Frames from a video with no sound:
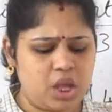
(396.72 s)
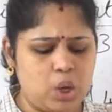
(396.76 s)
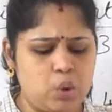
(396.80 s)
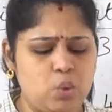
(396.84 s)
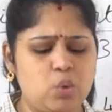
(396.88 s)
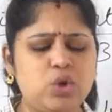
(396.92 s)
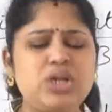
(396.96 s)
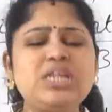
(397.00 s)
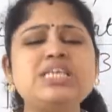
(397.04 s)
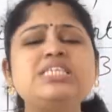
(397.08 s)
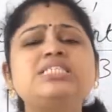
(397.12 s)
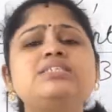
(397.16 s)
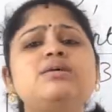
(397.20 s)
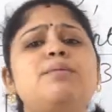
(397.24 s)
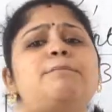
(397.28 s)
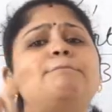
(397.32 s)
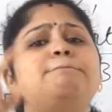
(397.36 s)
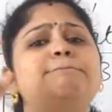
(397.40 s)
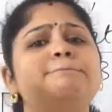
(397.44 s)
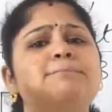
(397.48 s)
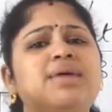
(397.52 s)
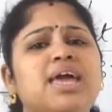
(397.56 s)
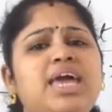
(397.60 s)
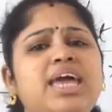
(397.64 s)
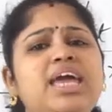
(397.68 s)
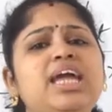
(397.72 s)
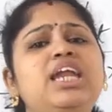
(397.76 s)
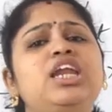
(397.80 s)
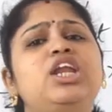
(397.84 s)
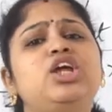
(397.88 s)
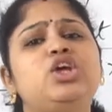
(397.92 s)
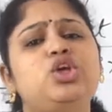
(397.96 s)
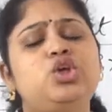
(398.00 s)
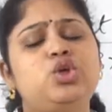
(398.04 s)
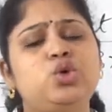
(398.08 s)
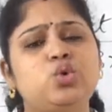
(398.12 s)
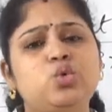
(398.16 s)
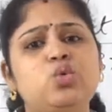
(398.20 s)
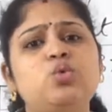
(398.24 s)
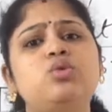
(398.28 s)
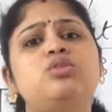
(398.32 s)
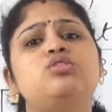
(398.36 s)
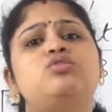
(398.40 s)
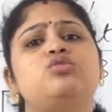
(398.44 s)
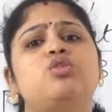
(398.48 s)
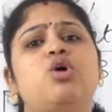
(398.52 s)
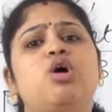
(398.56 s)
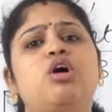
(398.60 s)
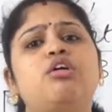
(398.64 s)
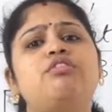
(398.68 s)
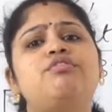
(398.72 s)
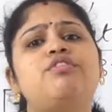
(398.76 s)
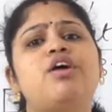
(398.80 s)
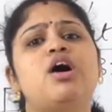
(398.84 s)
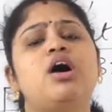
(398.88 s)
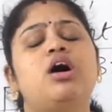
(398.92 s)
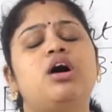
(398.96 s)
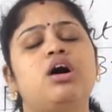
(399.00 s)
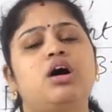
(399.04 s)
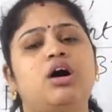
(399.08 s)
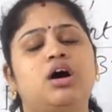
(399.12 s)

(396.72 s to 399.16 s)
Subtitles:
what is the main use of